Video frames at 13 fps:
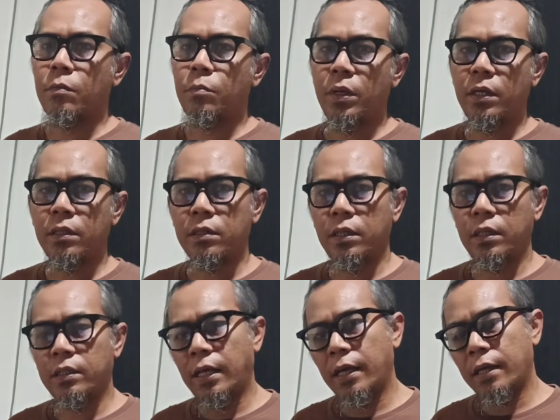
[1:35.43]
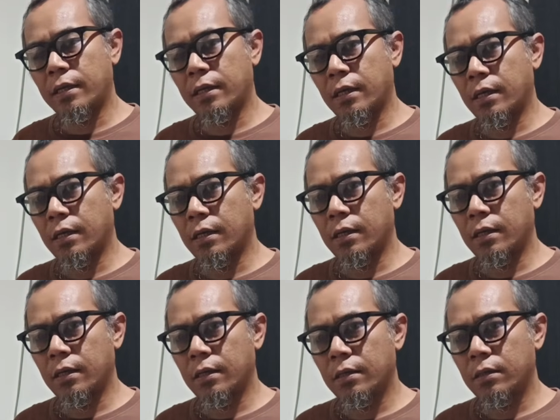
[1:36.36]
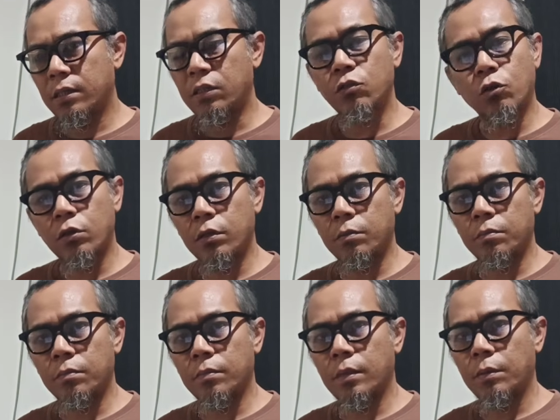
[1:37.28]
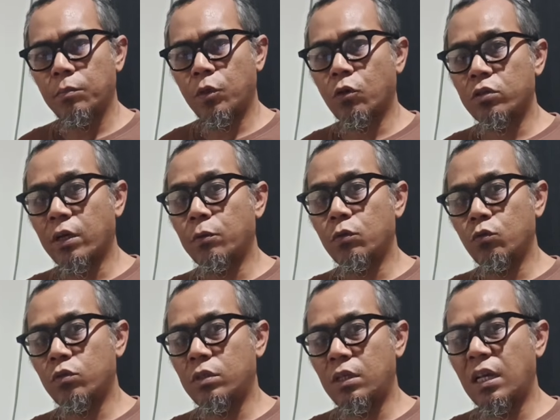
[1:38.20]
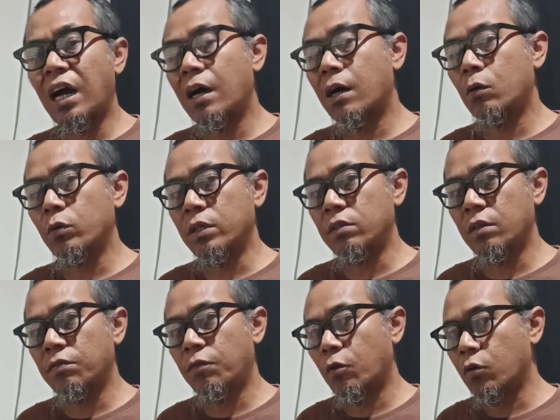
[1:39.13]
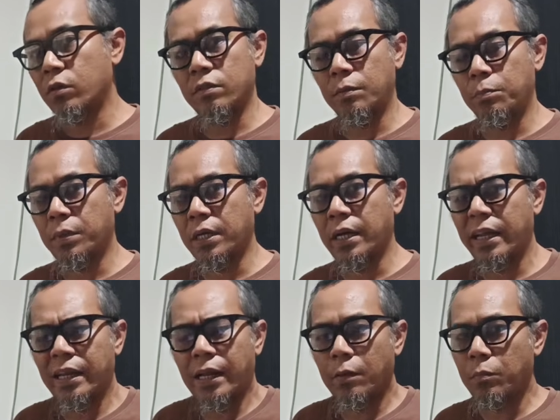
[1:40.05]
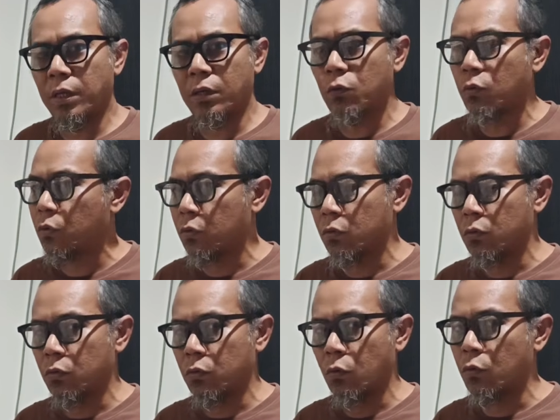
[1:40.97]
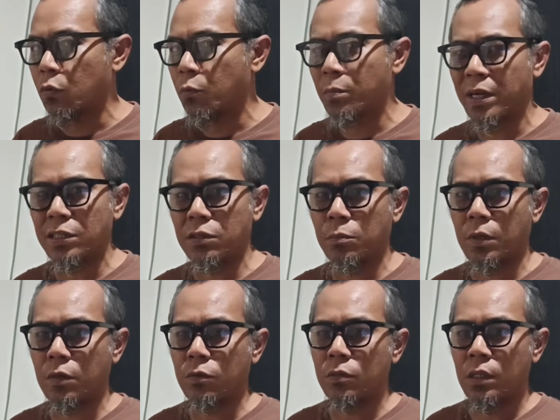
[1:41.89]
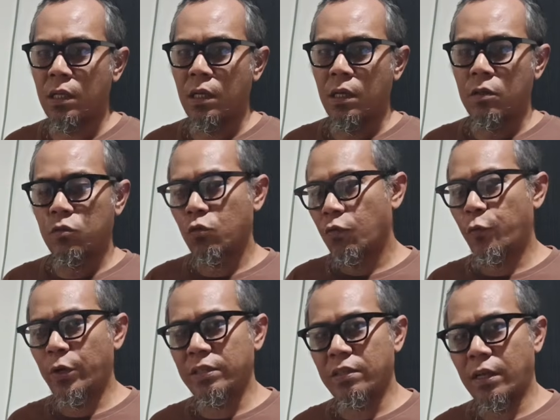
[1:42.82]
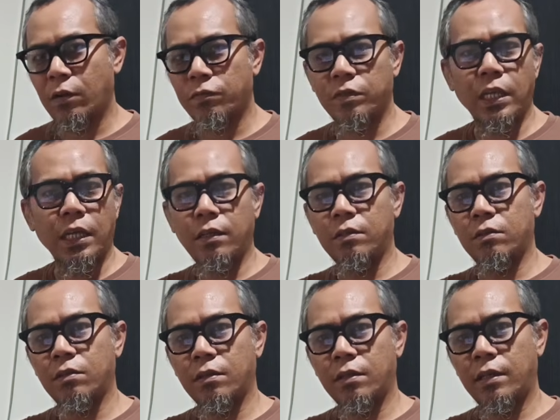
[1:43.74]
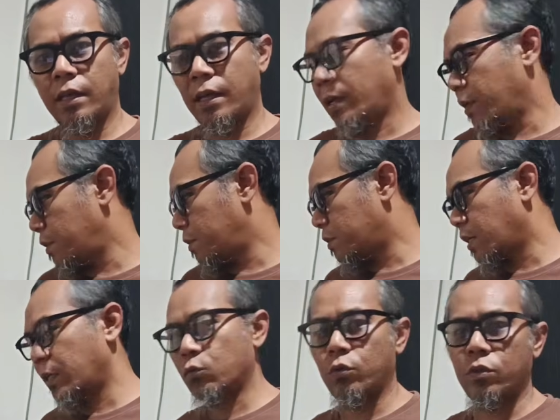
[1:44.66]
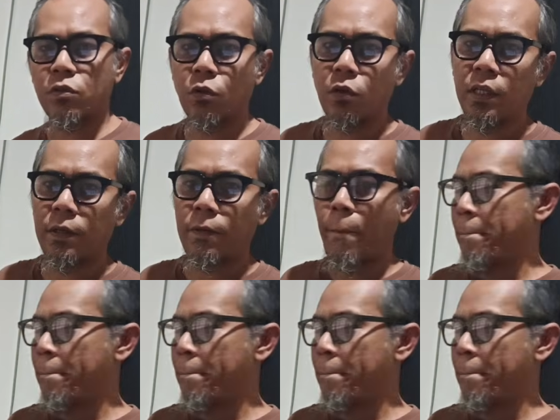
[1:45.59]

Bigtreetech Discord, because I want to see how is it for a simple guy like me who don't know much about software side of things can try to install it.